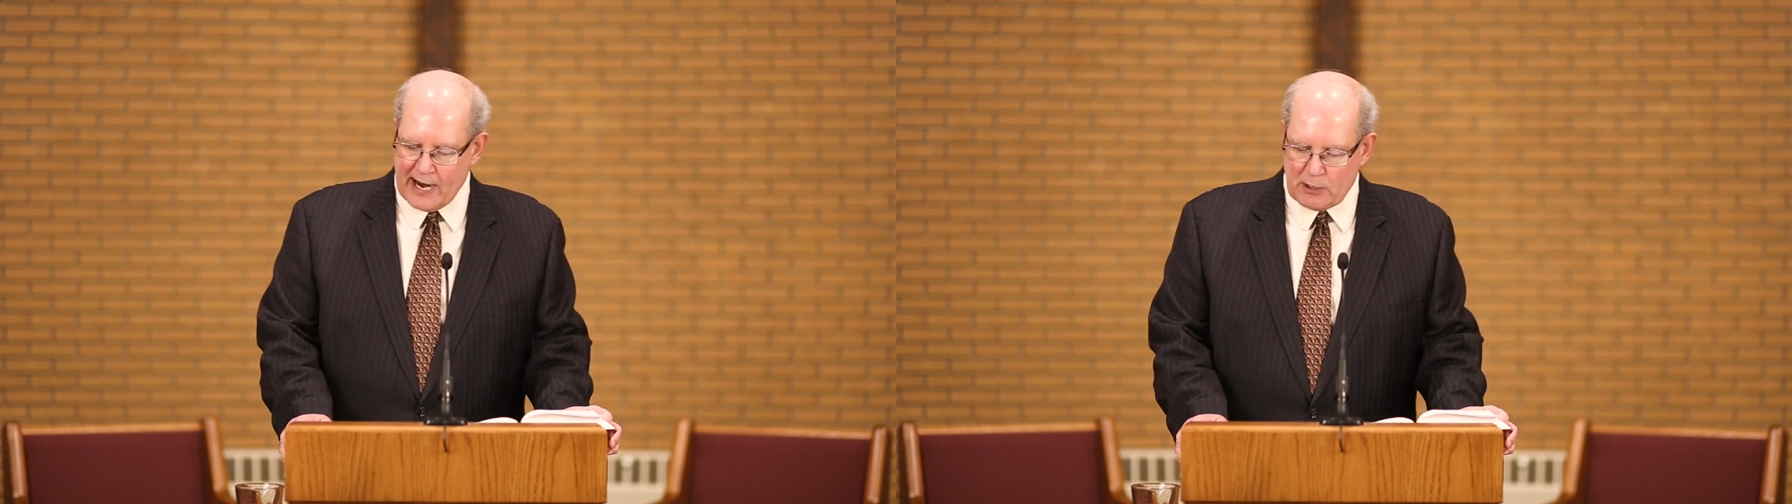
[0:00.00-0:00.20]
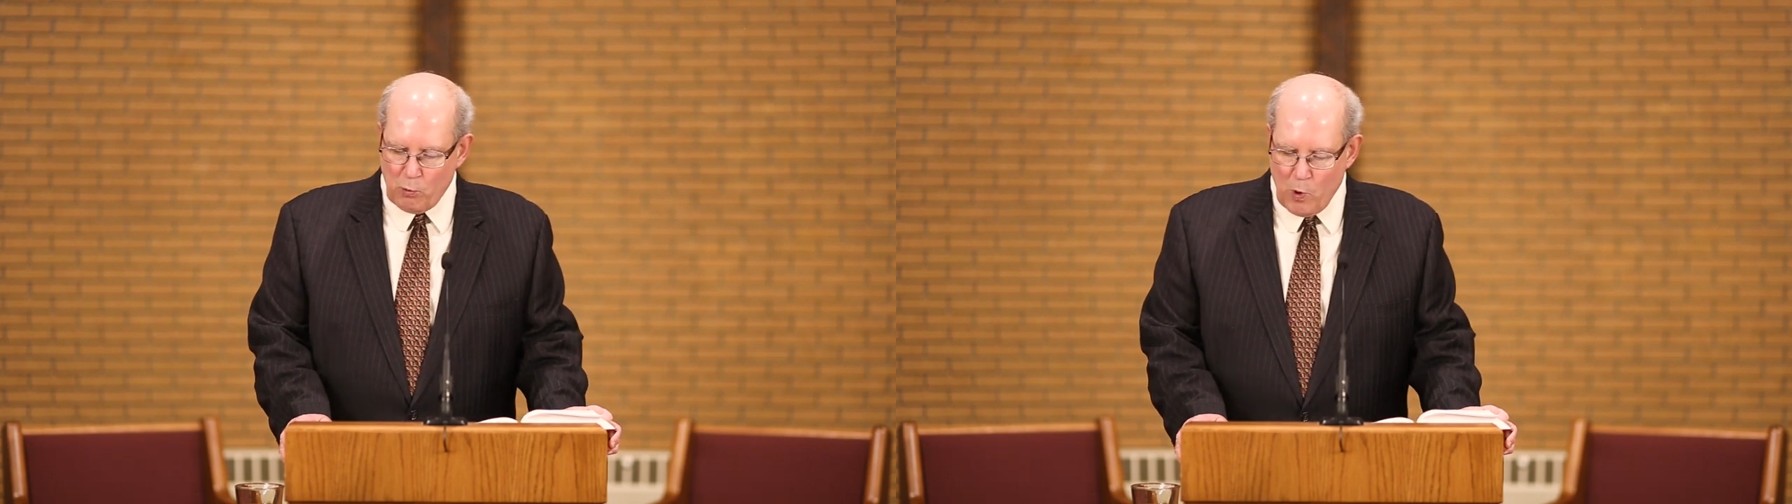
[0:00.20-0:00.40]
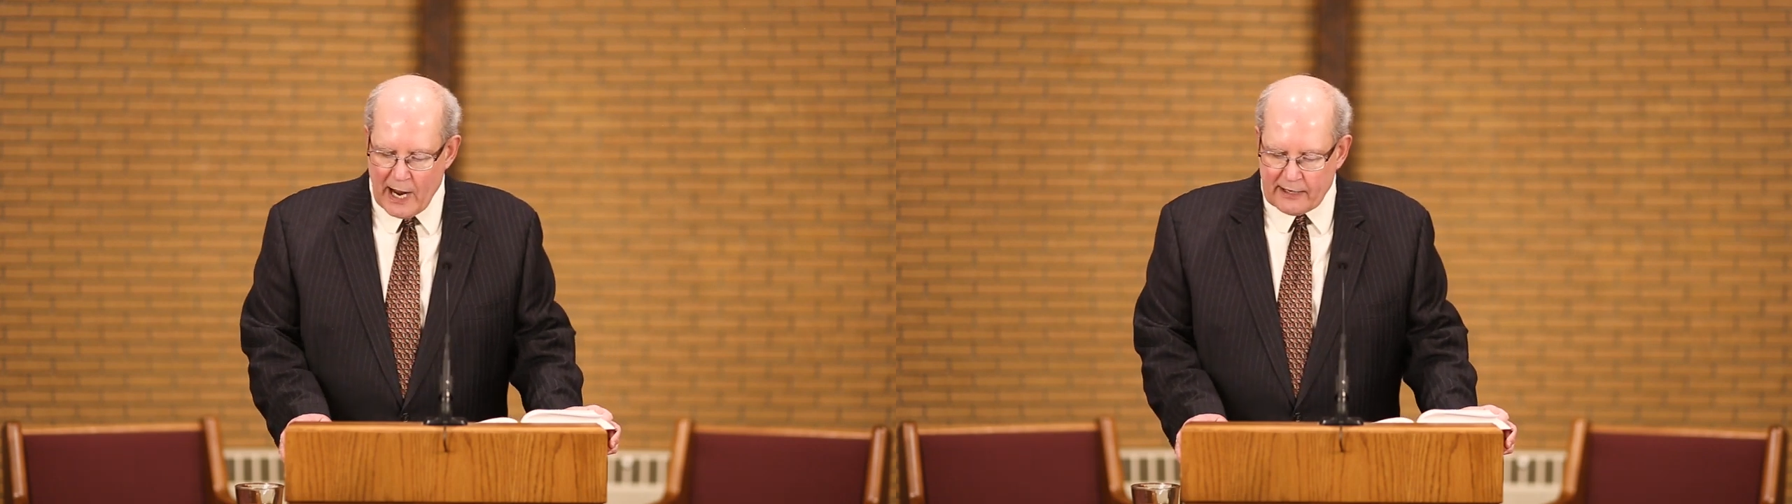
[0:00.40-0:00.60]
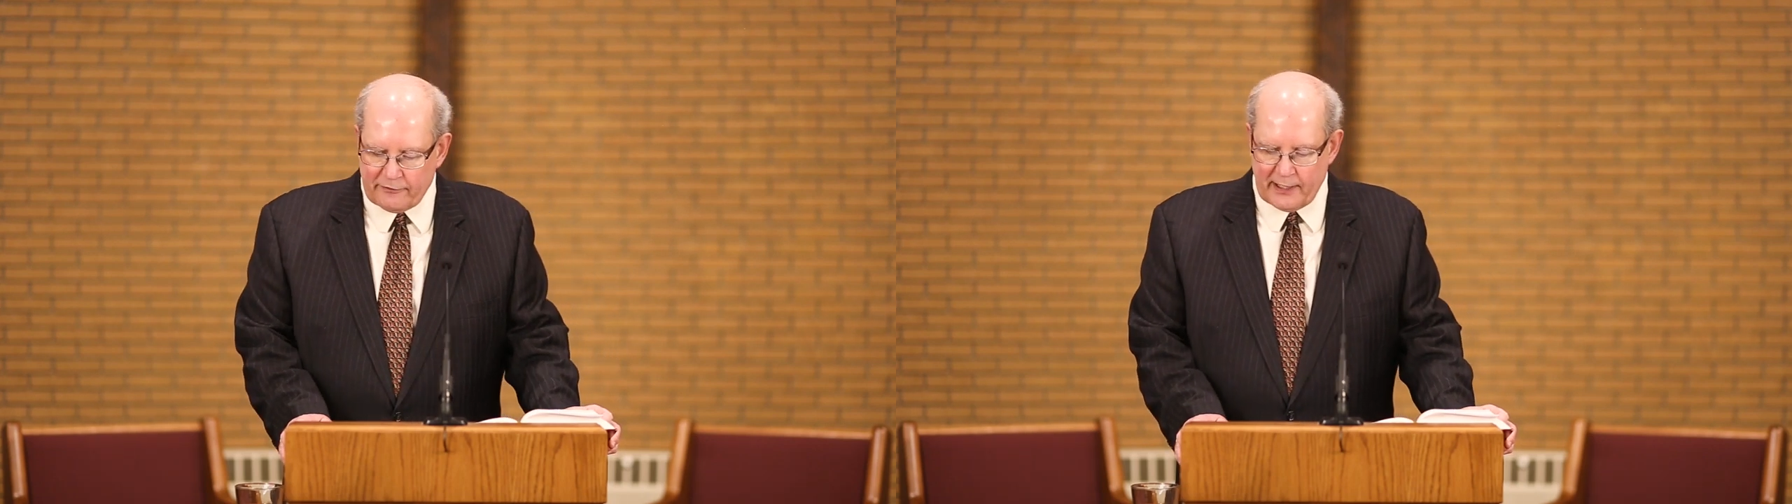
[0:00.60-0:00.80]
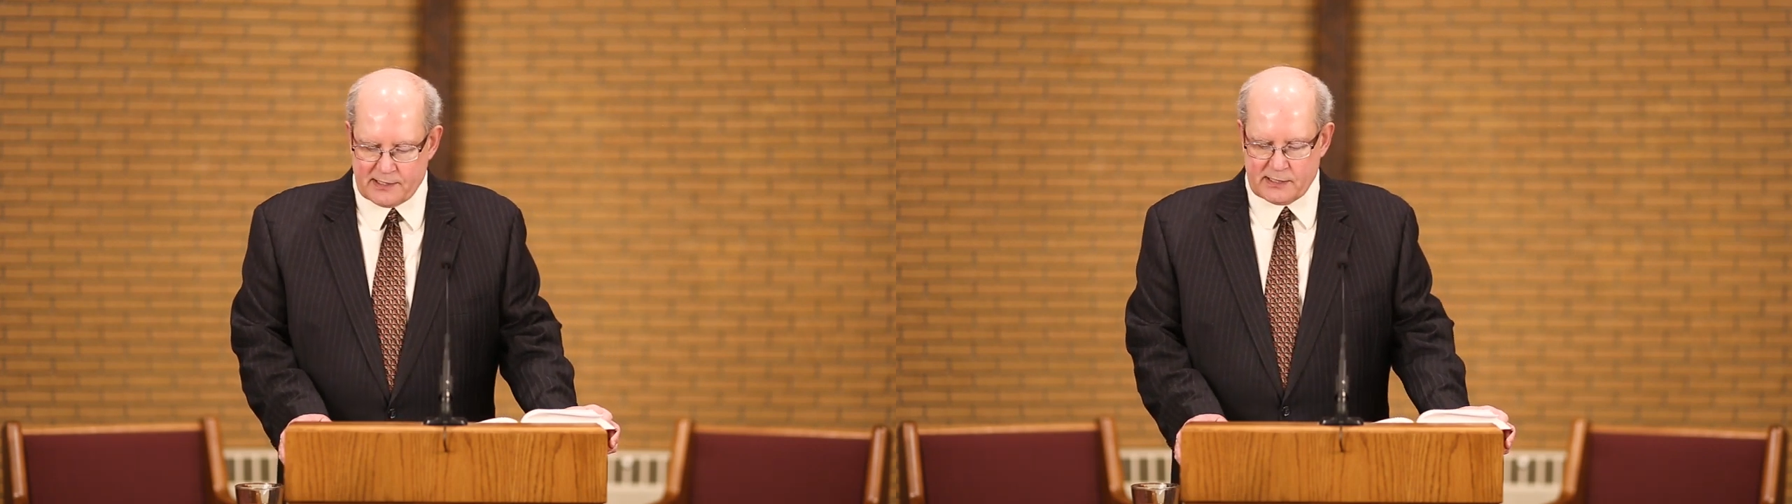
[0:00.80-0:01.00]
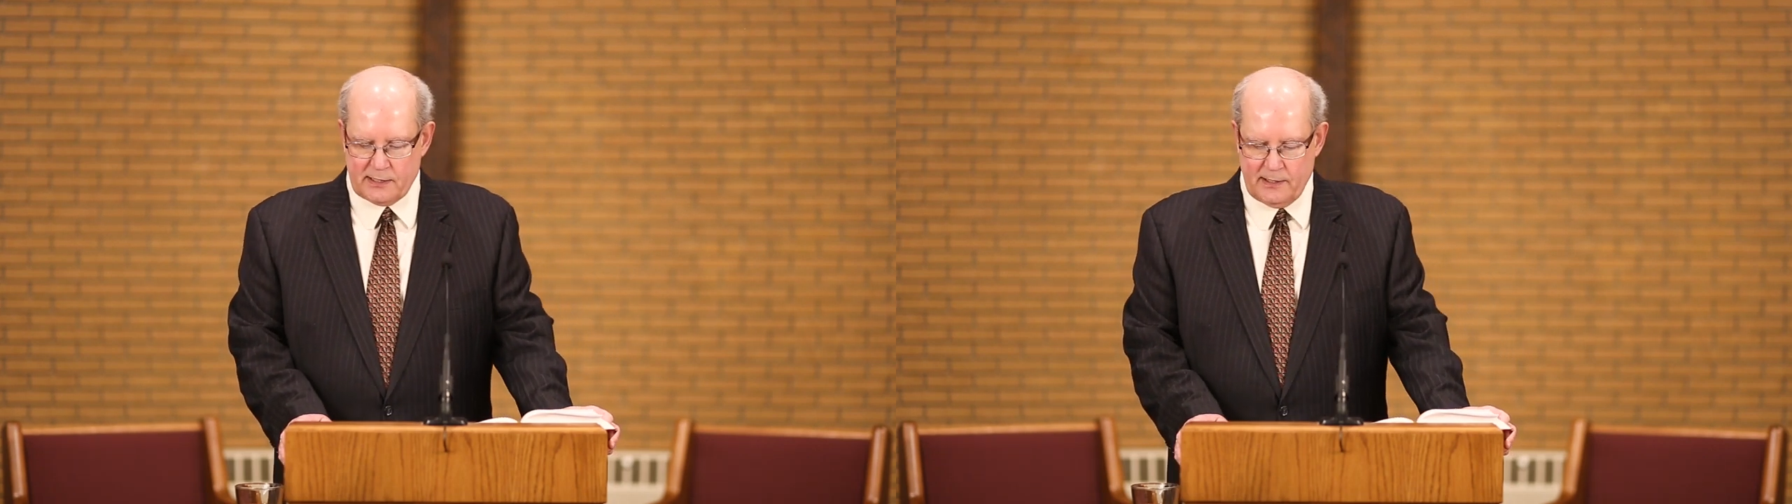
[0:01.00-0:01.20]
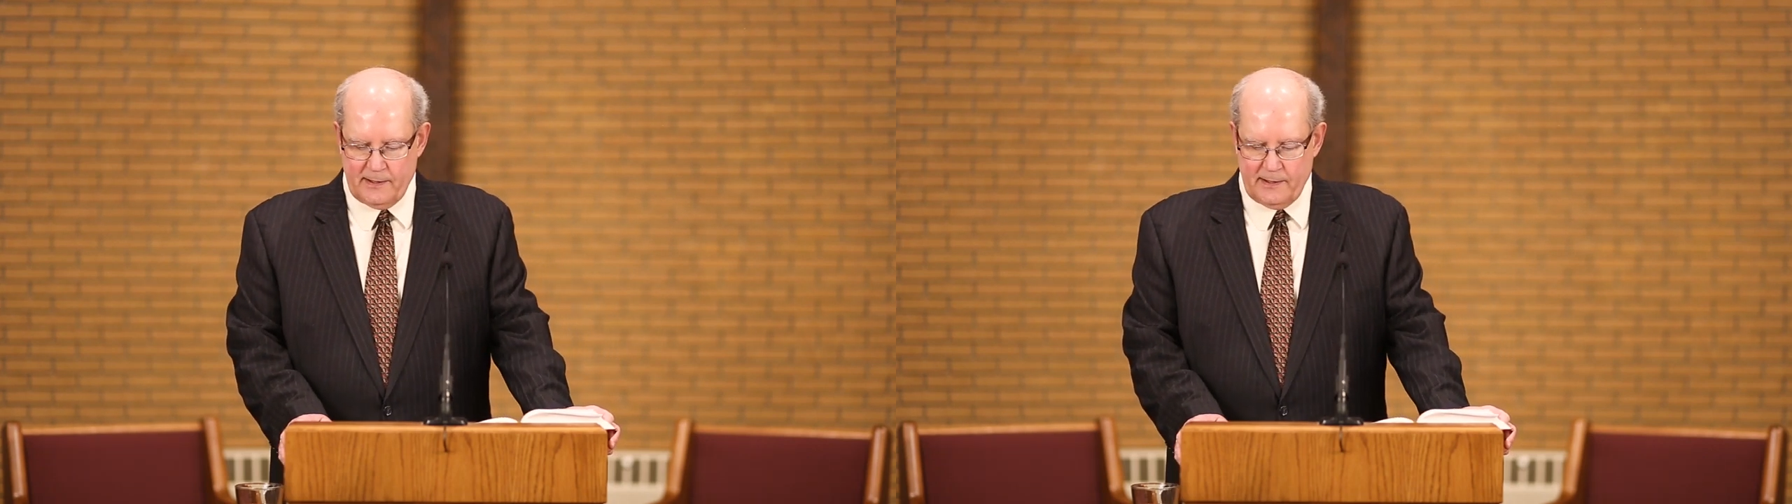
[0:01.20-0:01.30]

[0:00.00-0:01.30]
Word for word: any one of us.